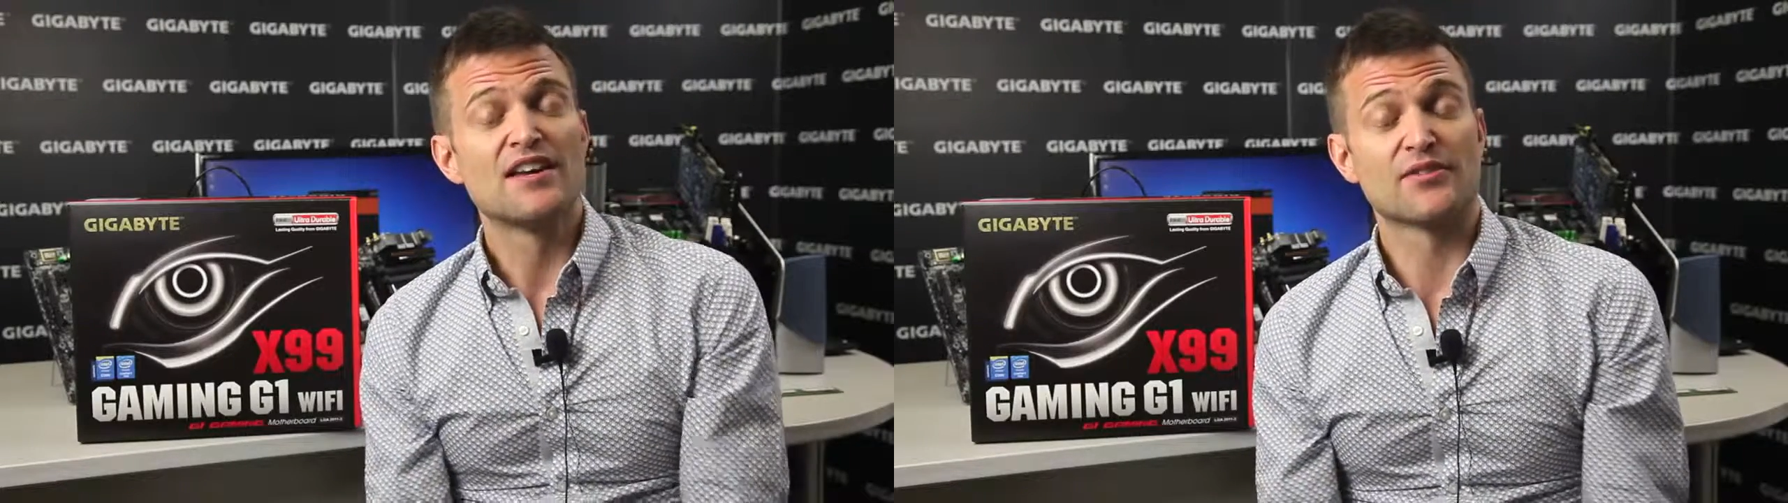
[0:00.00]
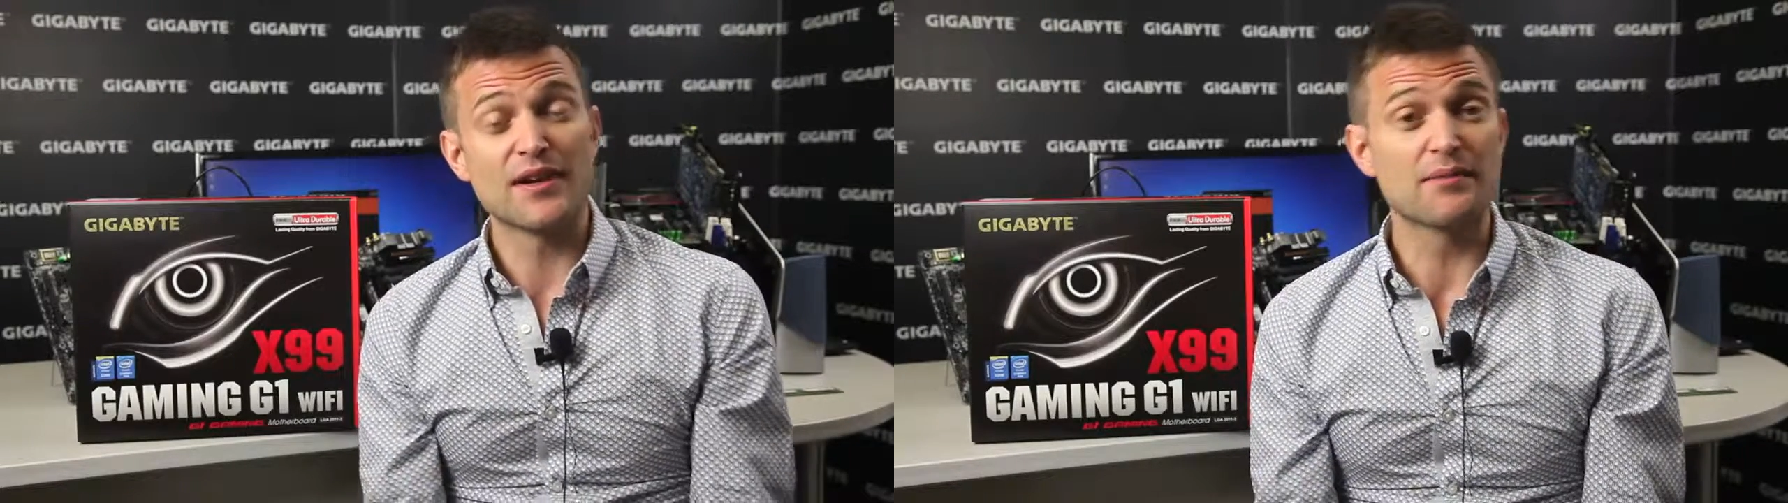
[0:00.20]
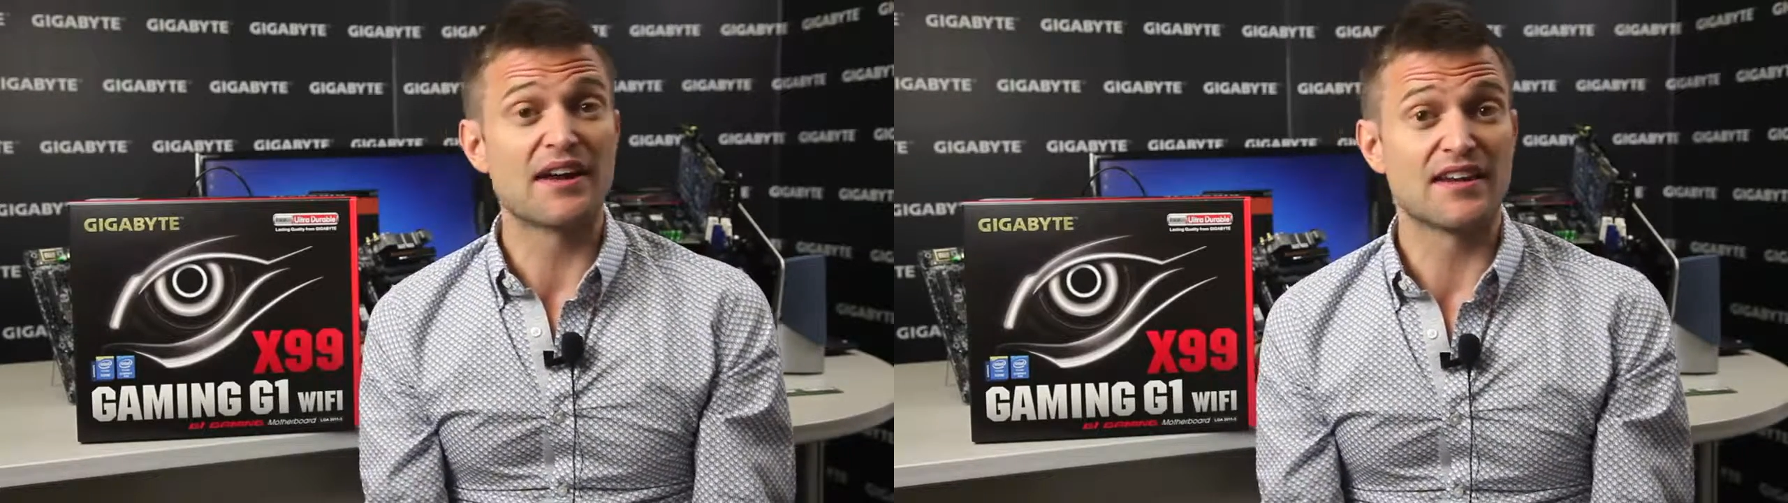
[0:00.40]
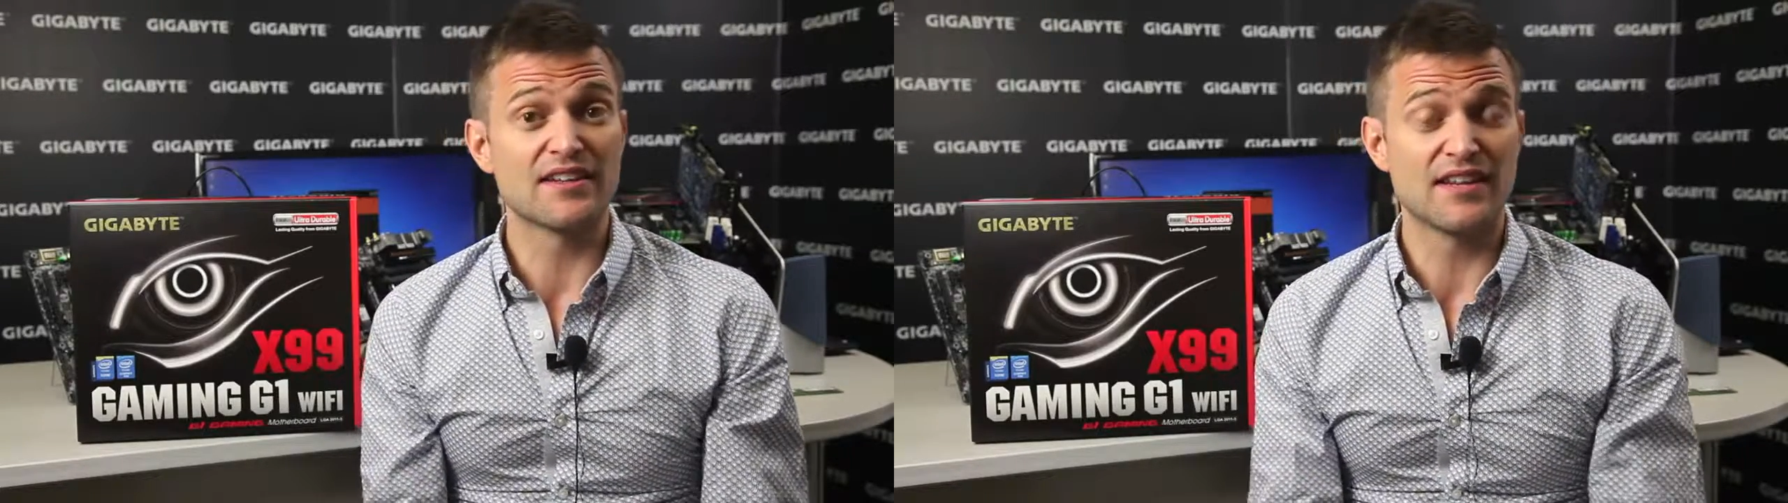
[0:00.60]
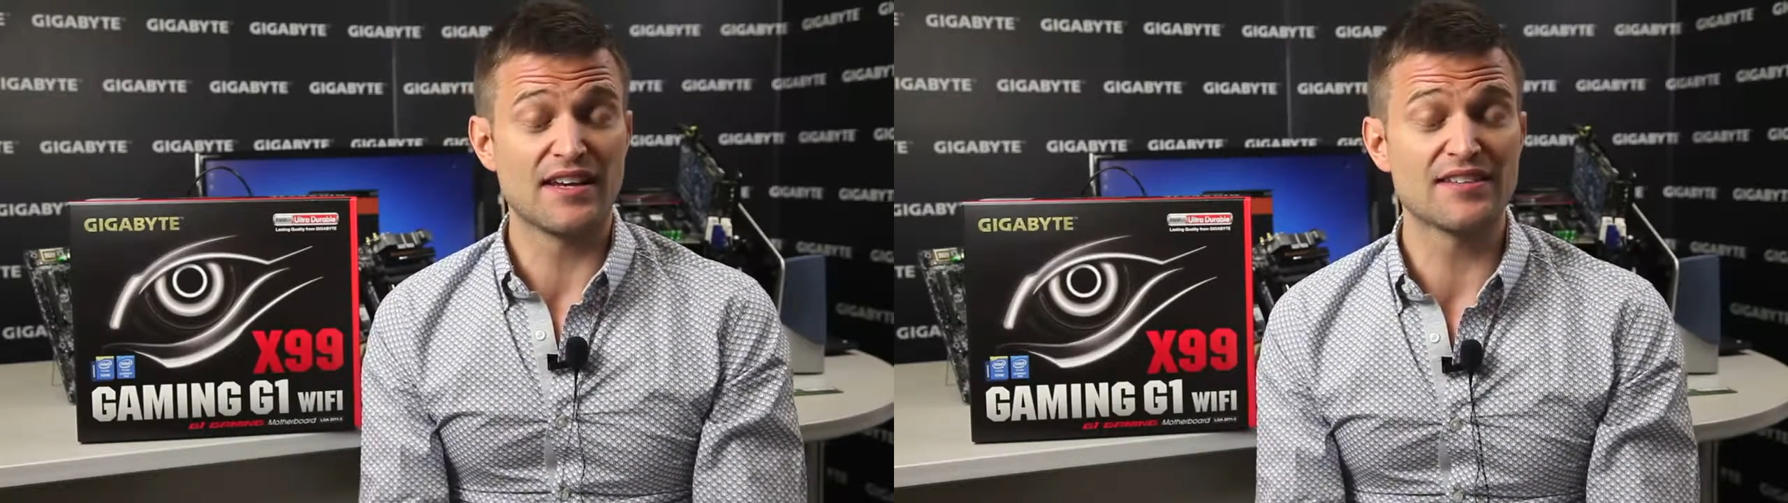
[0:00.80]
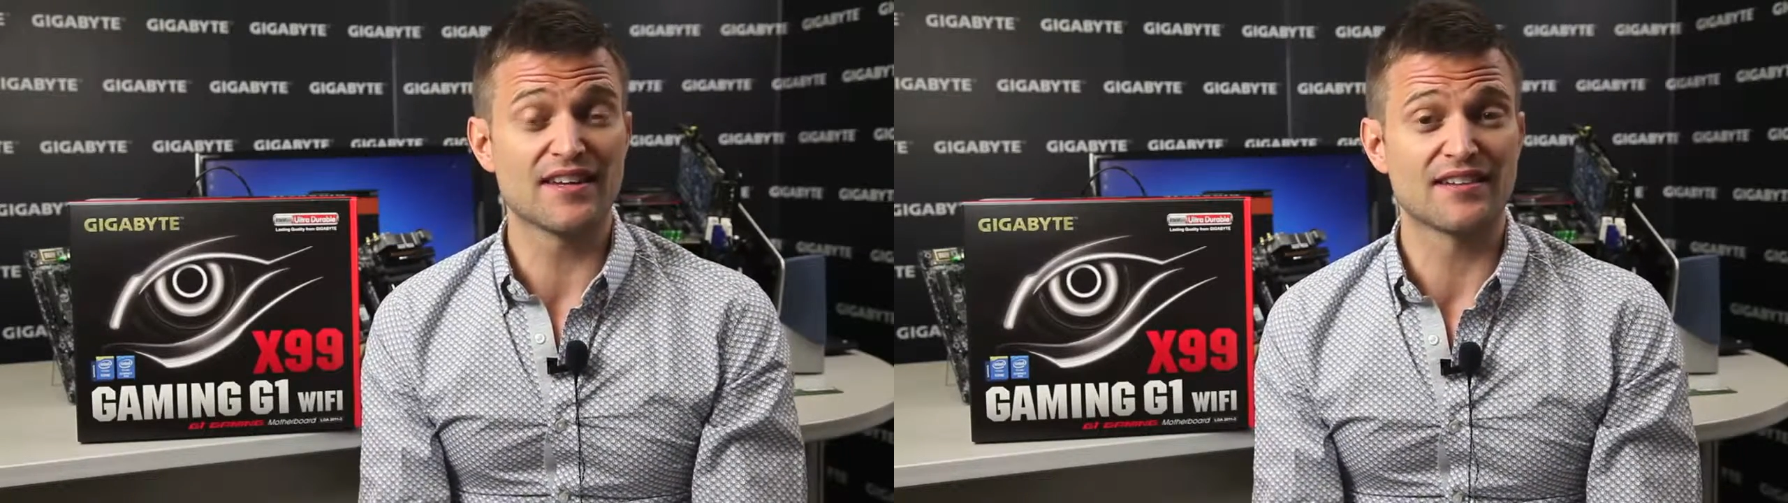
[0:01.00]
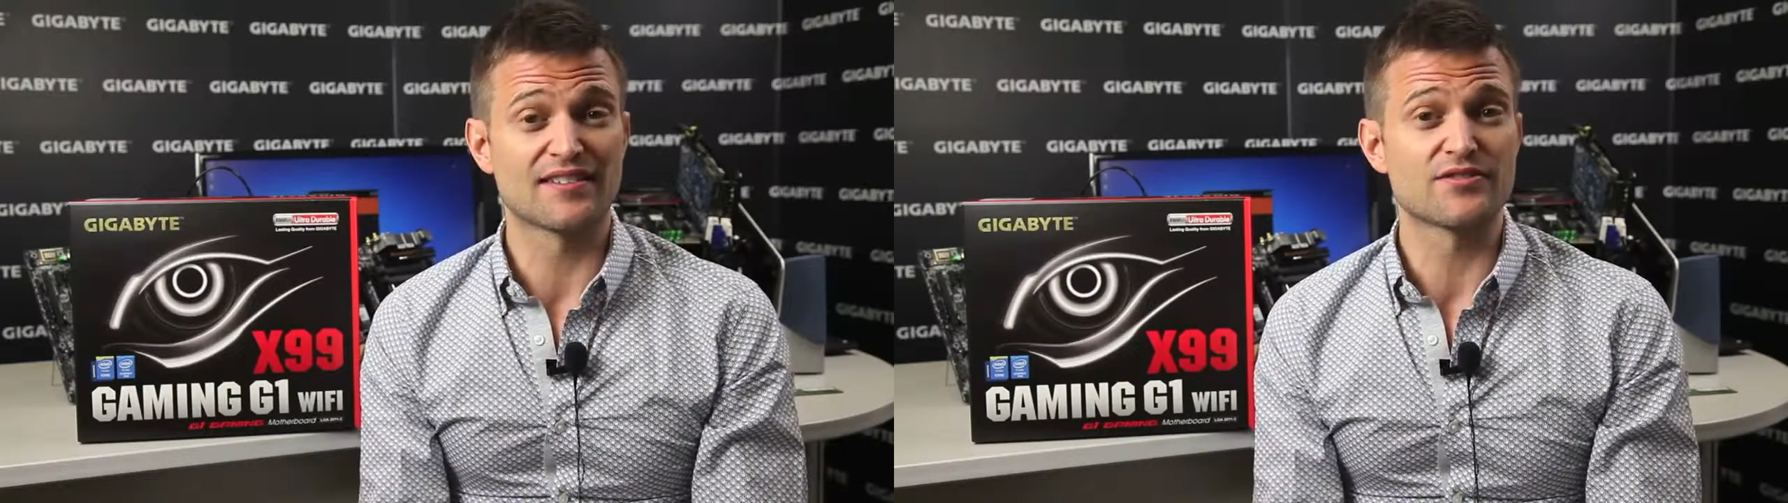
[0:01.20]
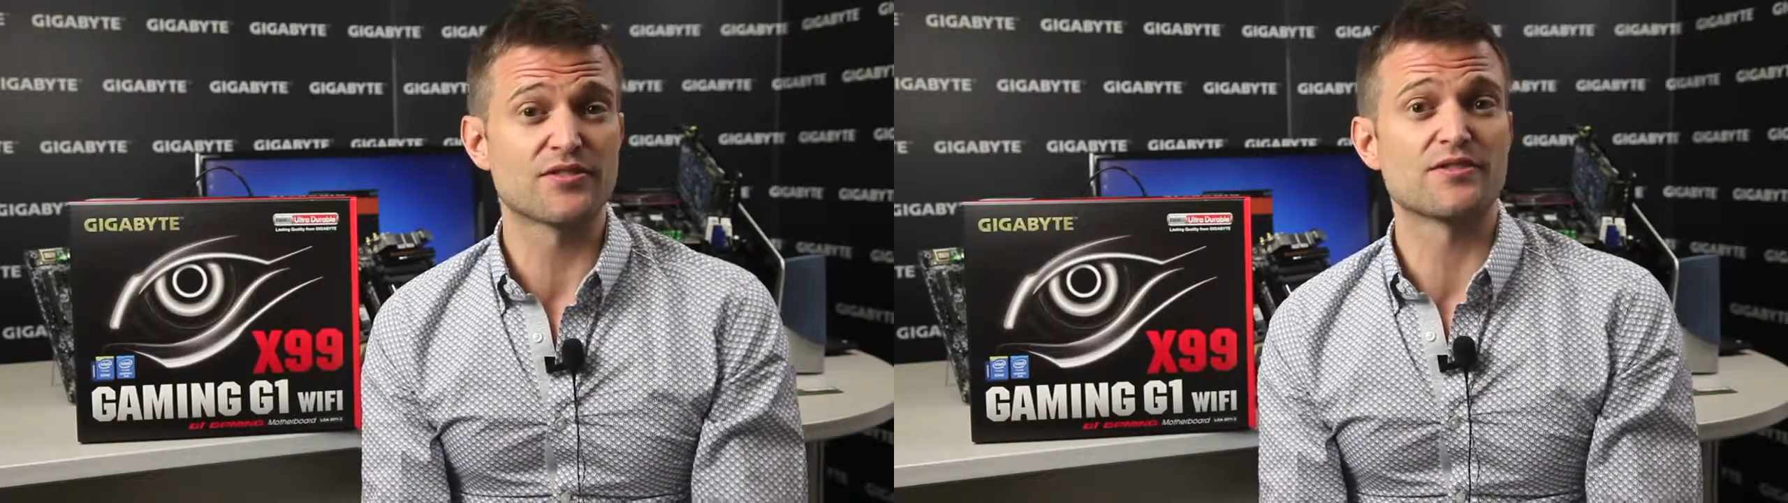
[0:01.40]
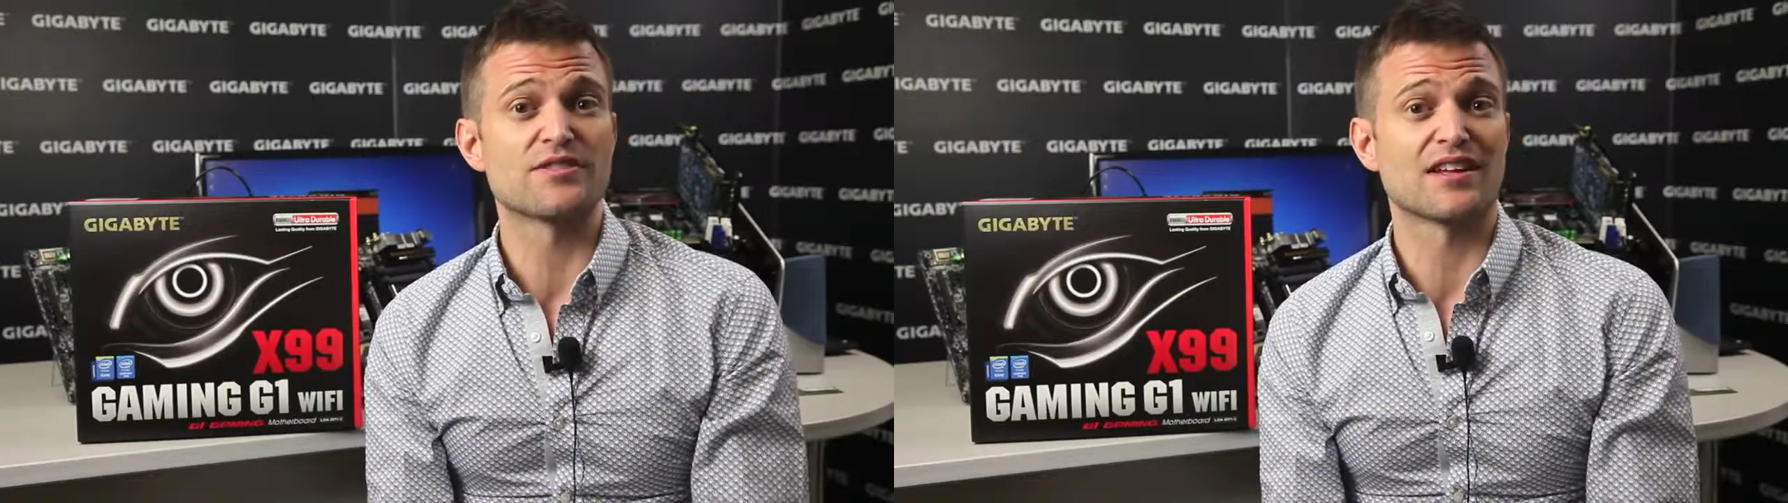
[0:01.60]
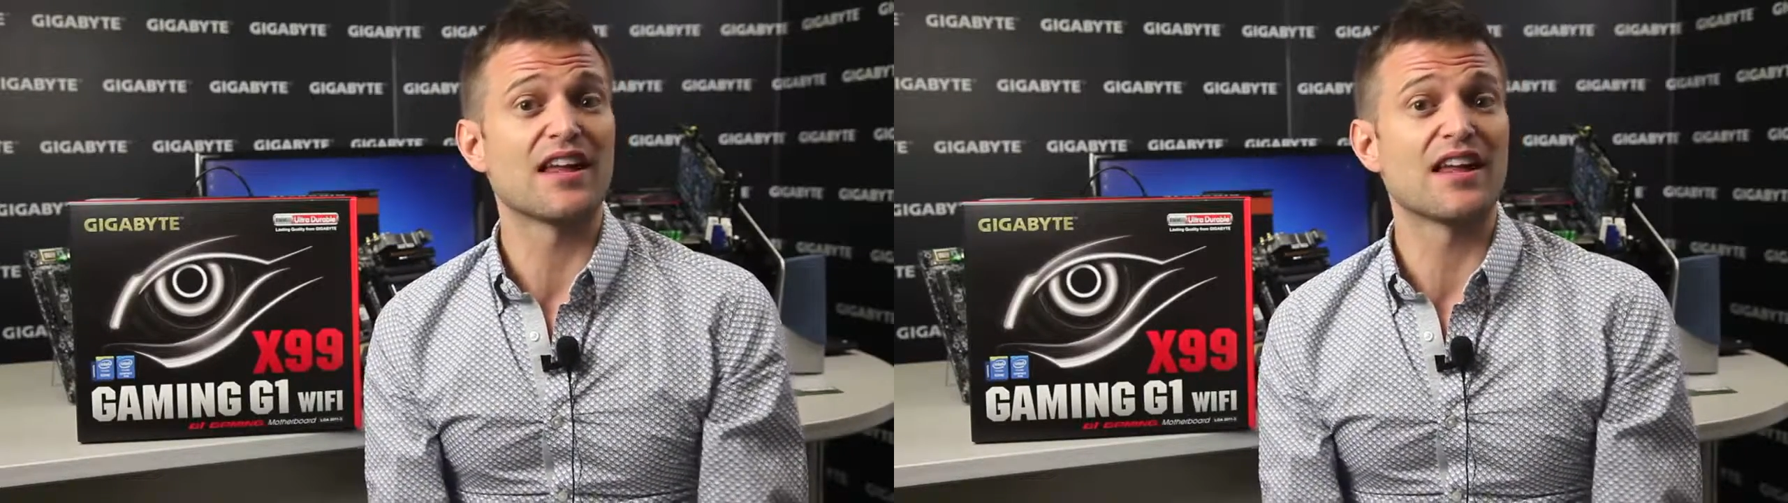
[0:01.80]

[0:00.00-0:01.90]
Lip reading: So anyway, Intel has introduced